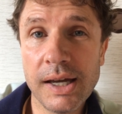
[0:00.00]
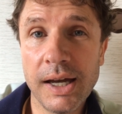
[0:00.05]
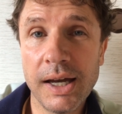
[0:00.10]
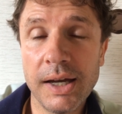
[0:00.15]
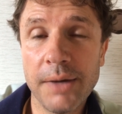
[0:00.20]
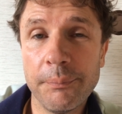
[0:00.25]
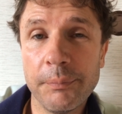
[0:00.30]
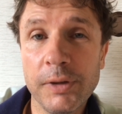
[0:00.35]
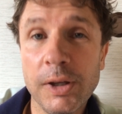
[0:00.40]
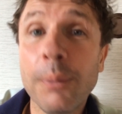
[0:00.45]

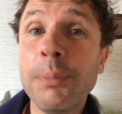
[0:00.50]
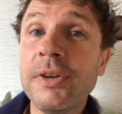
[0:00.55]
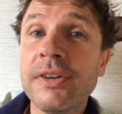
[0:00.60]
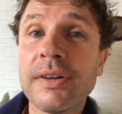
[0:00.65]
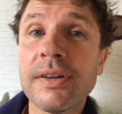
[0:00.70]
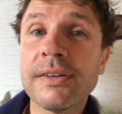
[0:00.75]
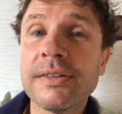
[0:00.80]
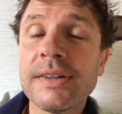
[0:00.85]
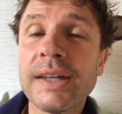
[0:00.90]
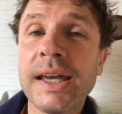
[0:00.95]

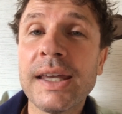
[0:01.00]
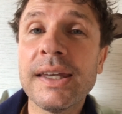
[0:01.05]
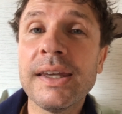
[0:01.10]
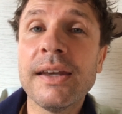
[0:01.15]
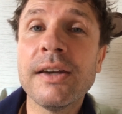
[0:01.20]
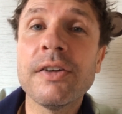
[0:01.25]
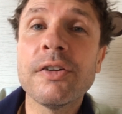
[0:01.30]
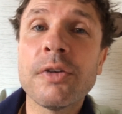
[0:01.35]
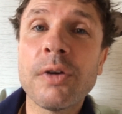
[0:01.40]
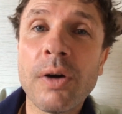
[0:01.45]
Yumi's going to stay
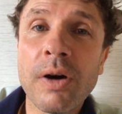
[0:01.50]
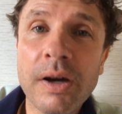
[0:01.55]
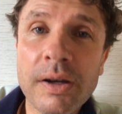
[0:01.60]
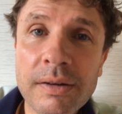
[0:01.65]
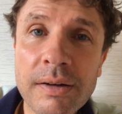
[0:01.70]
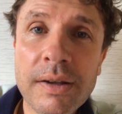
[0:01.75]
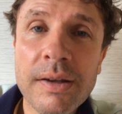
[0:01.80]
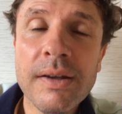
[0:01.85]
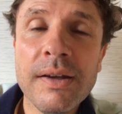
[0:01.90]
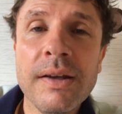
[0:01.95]
here and try and